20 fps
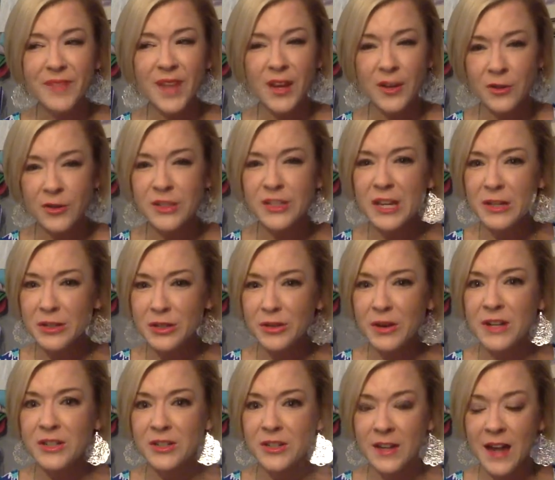your sales
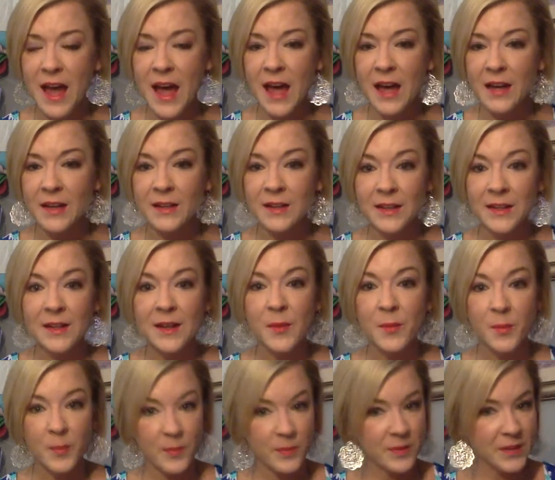director and I
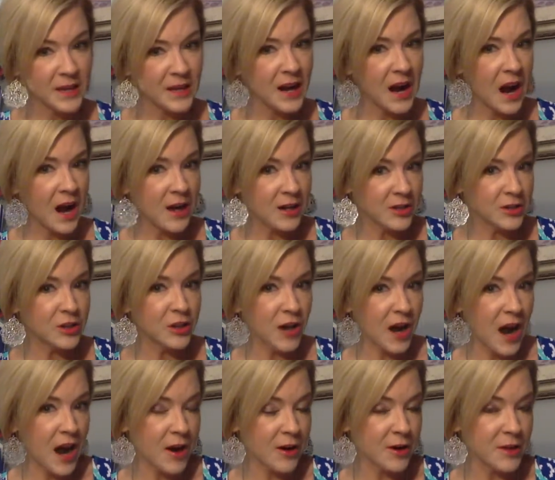get
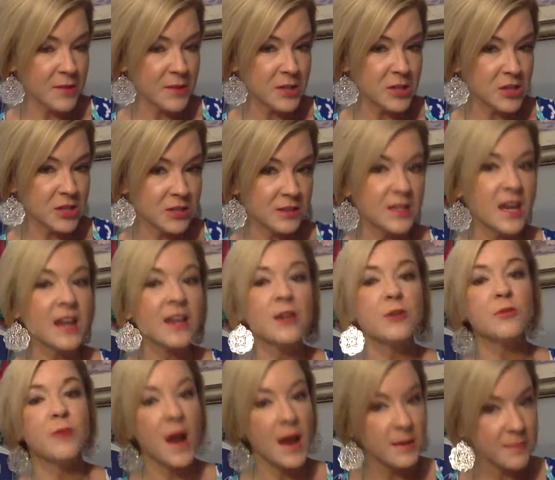our commission
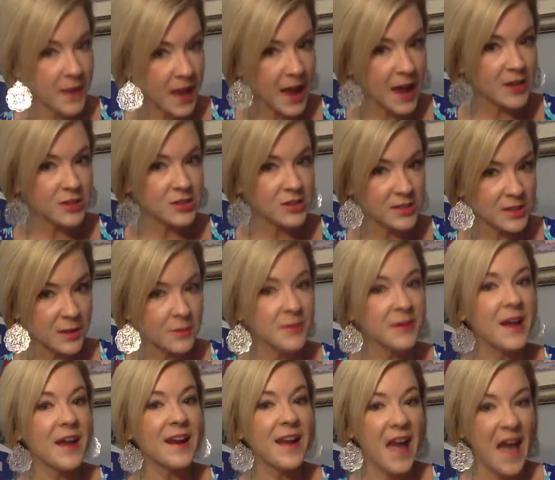taken right back, just like we
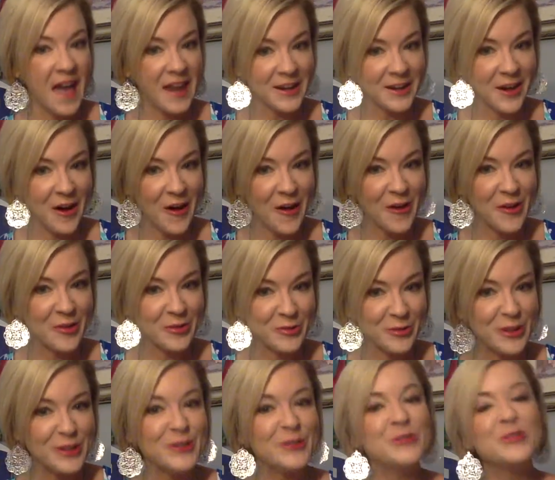got to add it on
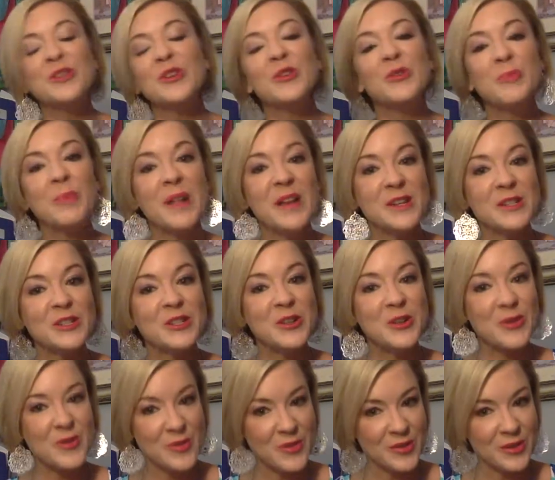when you do place
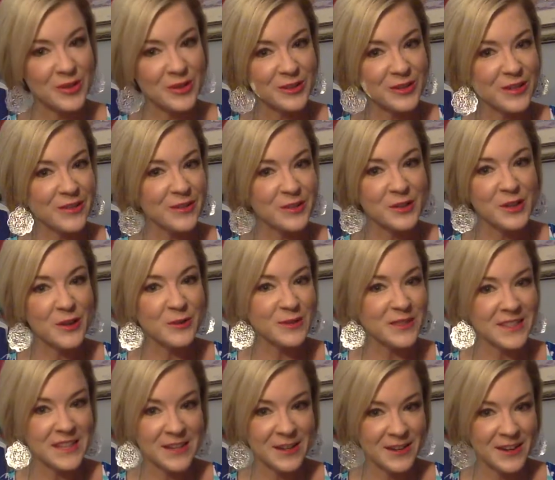your order. So there's no
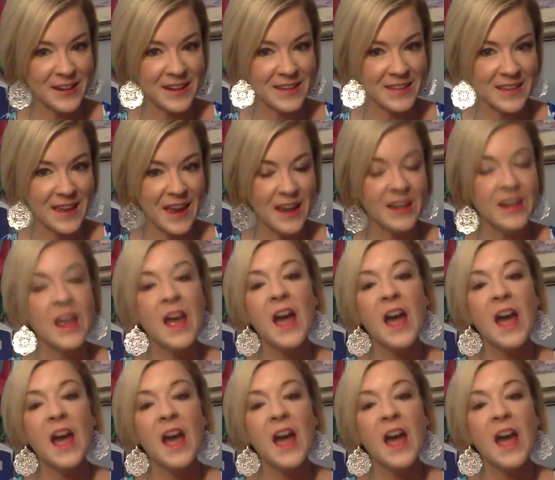secret in that.